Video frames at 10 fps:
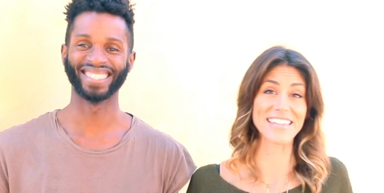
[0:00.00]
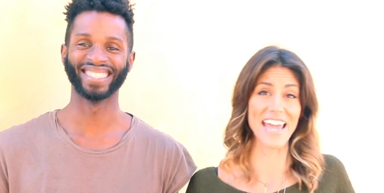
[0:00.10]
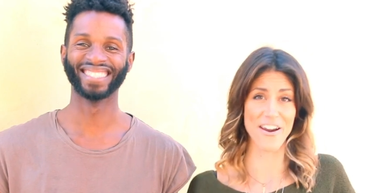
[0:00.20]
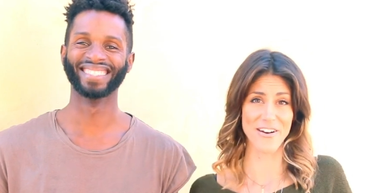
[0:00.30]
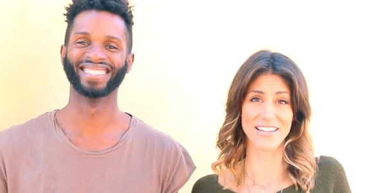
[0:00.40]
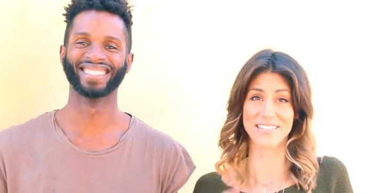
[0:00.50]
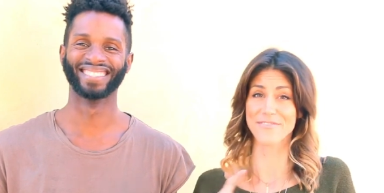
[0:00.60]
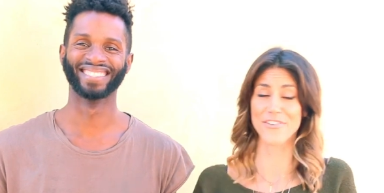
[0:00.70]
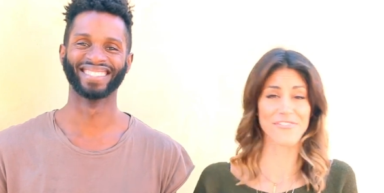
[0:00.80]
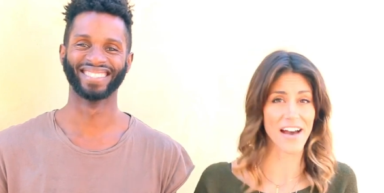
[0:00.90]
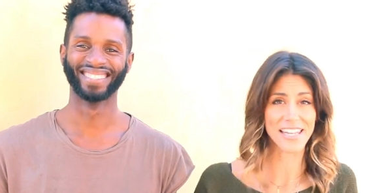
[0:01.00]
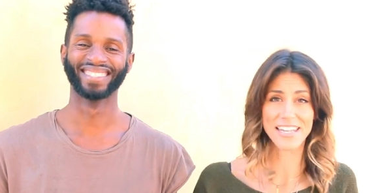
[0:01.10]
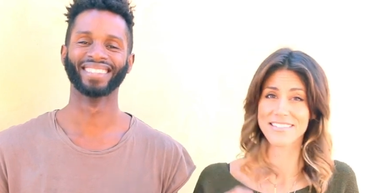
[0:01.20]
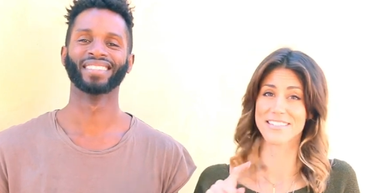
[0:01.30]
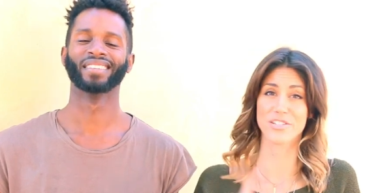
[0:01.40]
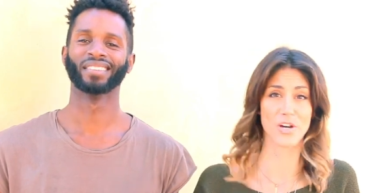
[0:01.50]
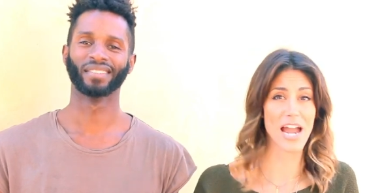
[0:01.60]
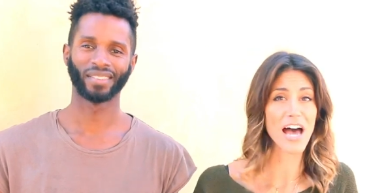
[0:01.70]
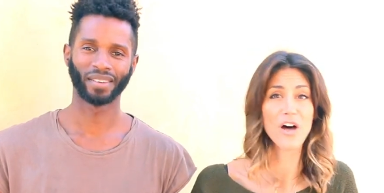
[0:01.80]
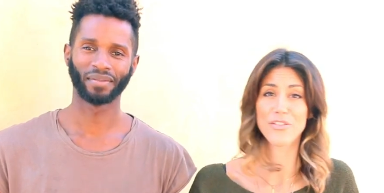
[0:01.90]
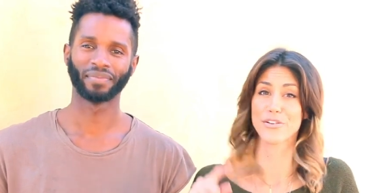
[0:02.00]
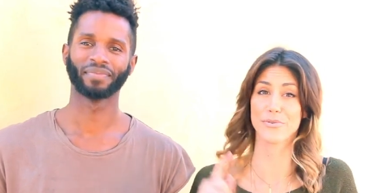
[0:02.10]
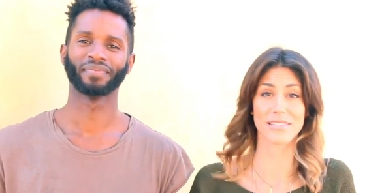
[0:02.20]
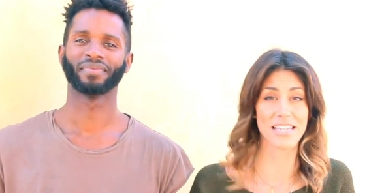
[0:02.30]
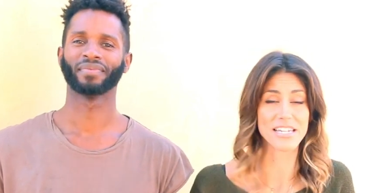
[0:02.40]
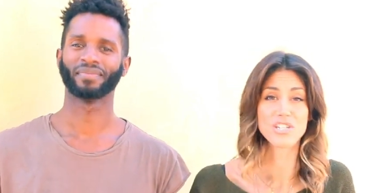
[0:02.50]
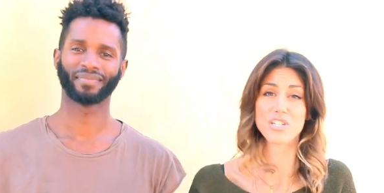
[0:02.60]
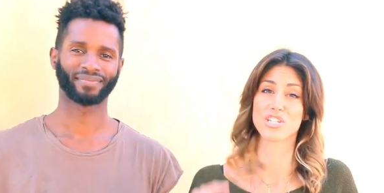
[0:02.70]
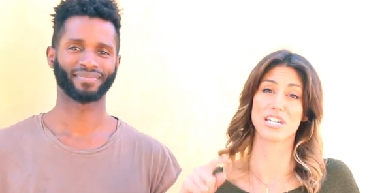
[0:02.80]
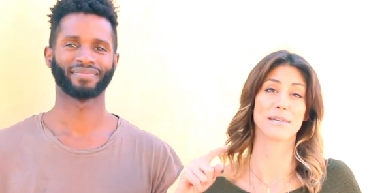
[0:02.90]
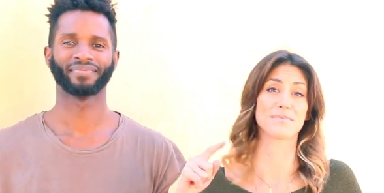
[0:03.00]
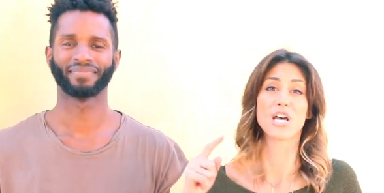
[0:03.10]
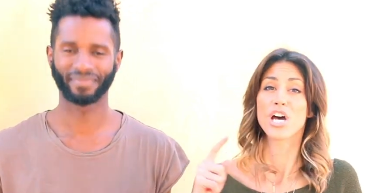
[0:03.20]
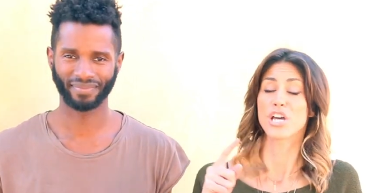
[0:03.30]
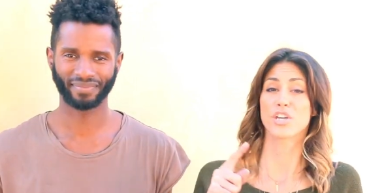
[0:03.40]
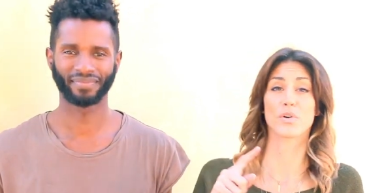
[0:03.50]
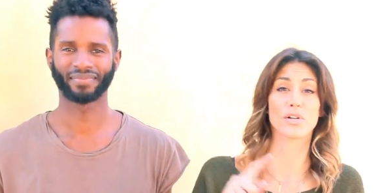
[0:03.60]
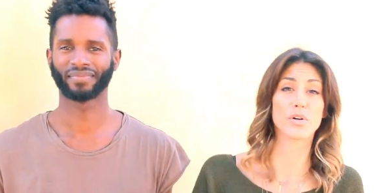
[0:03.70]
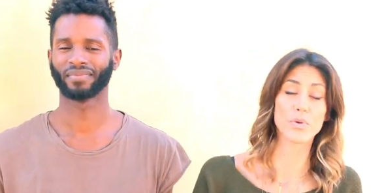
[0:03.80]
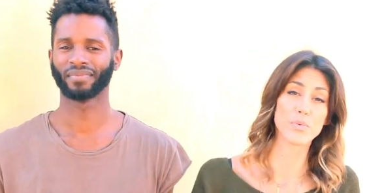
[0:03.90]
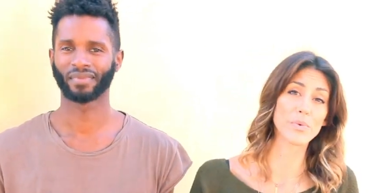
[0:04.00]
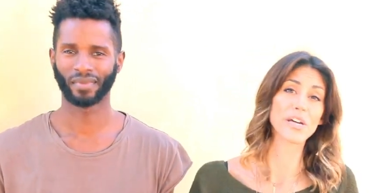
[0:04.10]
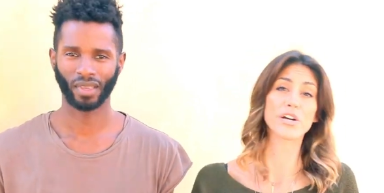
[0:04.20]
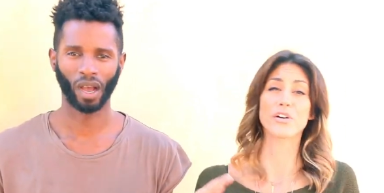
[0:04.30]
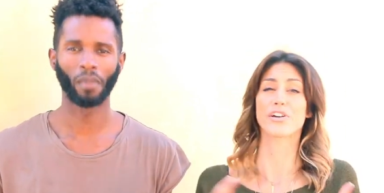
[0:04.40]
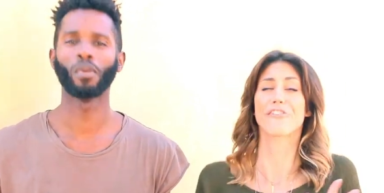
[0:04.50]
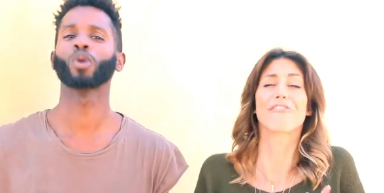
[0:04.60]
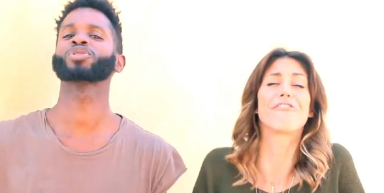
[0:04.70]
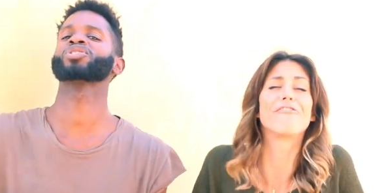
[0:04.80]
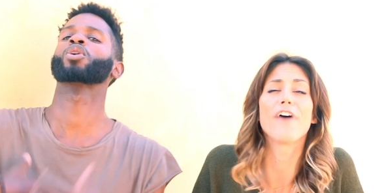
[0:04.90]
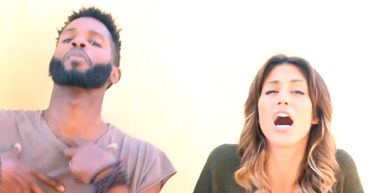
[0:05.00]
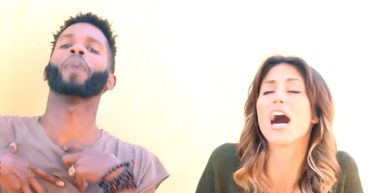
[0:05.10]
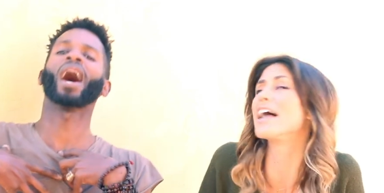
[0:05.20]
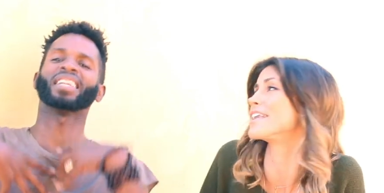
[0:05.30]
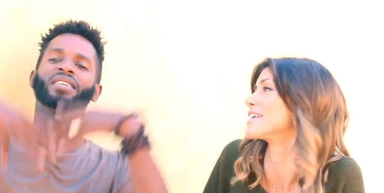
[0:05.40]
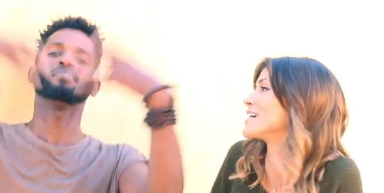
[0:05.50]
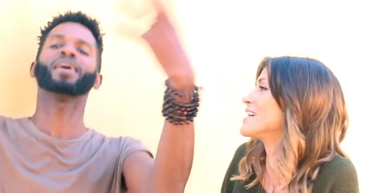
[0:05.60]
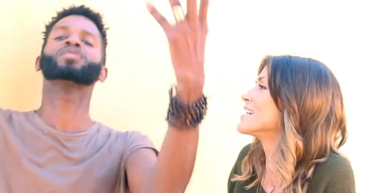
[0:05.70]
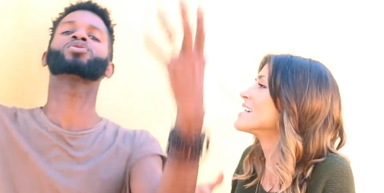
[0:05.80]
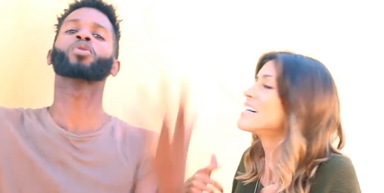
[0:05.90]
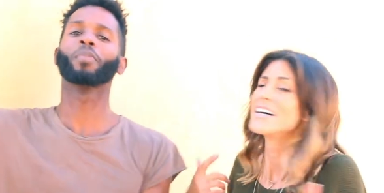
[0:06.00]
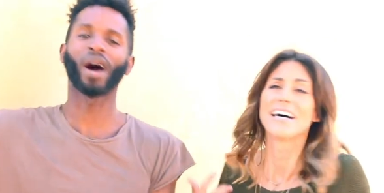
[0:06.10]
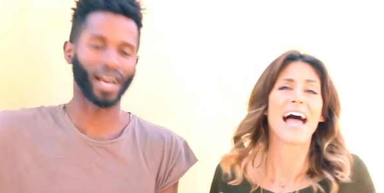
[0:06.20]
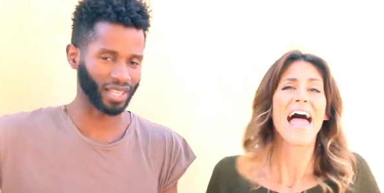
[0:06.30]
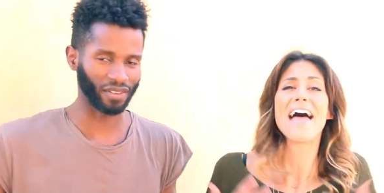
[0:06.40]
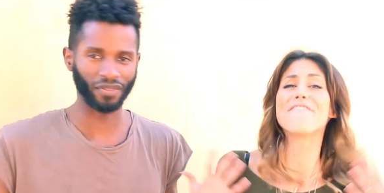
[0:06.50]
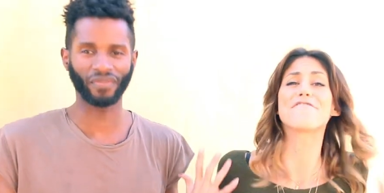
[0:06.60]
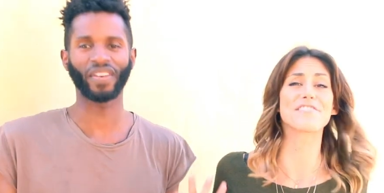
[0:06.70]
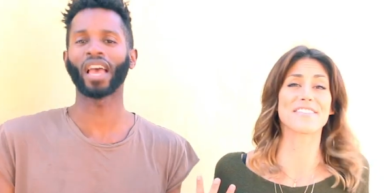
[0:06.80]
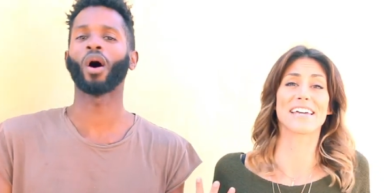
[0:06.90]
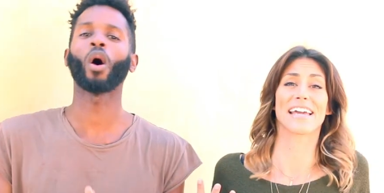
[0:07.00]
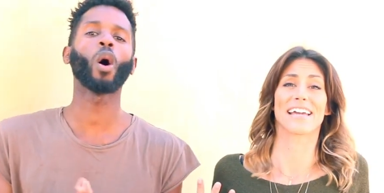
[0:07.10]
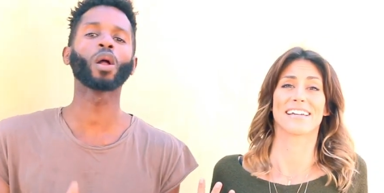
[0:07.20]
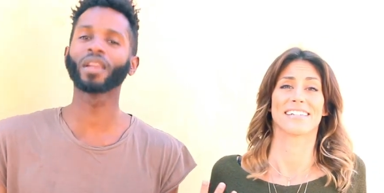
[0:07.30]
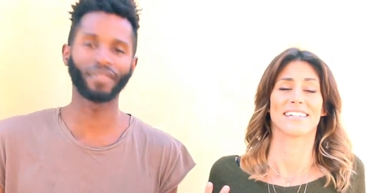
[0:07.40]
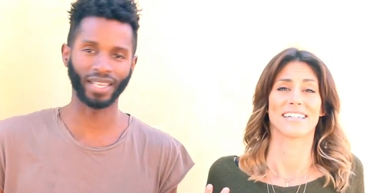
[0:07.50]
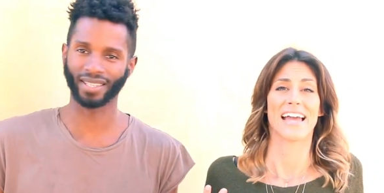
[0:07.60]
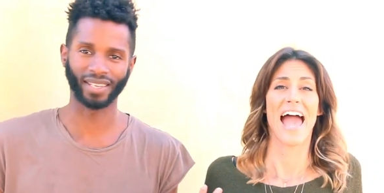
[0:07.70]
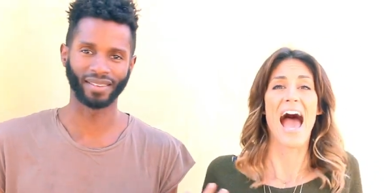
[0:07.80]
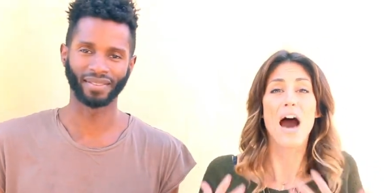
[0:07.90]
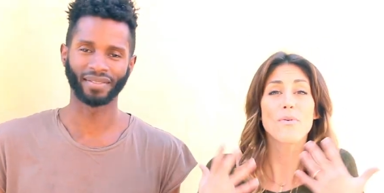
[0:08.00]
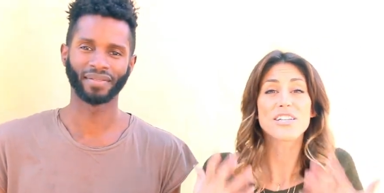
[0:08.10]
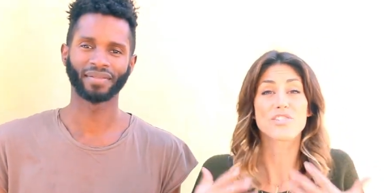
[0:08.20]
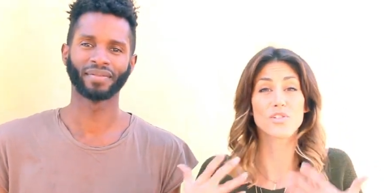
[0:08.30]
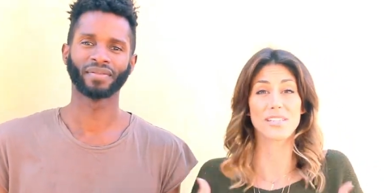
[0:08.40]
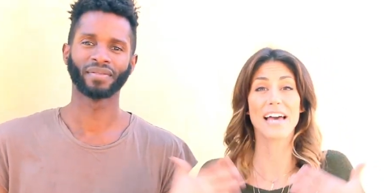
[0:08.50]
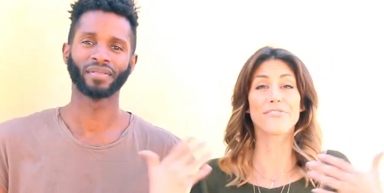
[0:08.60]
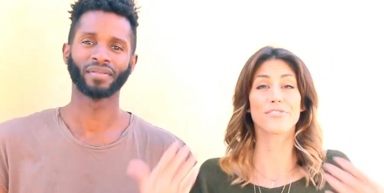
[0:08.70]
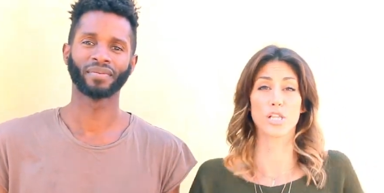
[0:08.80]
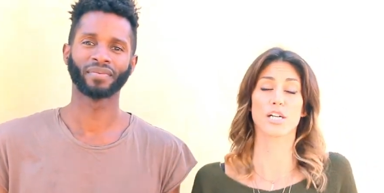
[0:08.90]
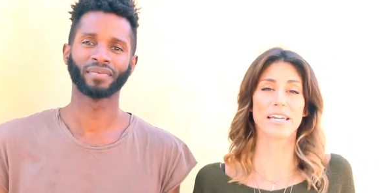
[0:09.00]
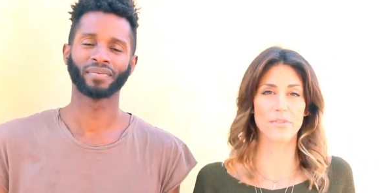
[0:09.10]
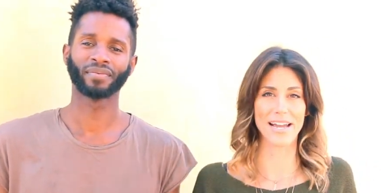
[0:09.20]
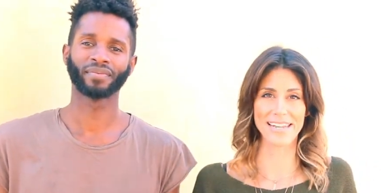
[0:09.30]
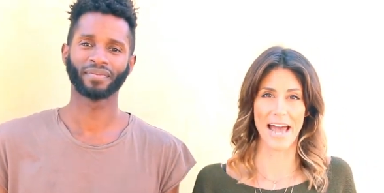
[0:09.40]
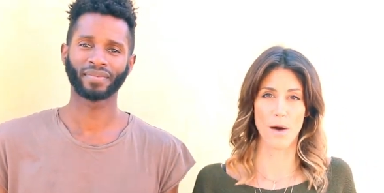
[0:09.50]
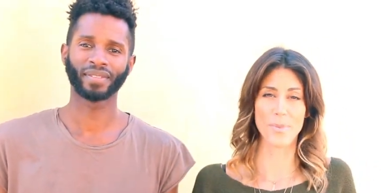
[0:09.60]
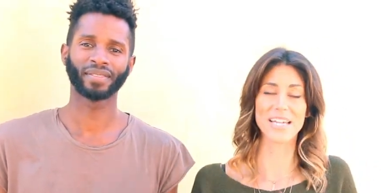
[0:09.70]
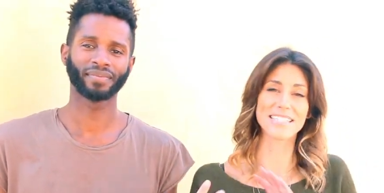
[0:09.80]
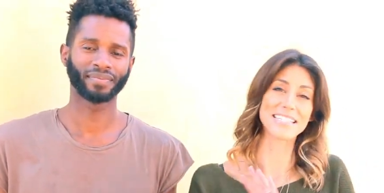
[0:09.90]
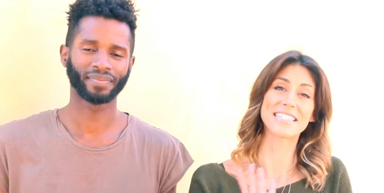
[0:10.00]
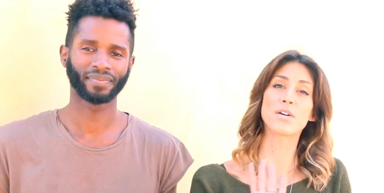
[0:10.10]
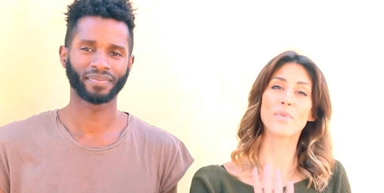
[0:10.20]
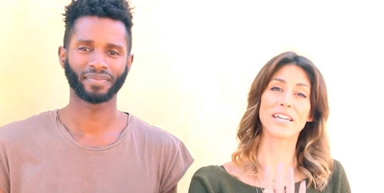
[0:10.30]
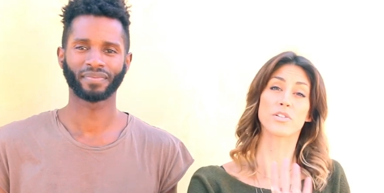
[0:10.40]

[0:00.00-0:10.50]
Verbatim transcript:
Speaker 1: in the areas of your finances, your health, your relationships, your career,
Speaker 2: your emotional body, mental body,
Speaker 1: everything, all of it. How is your life looking right now? Because until we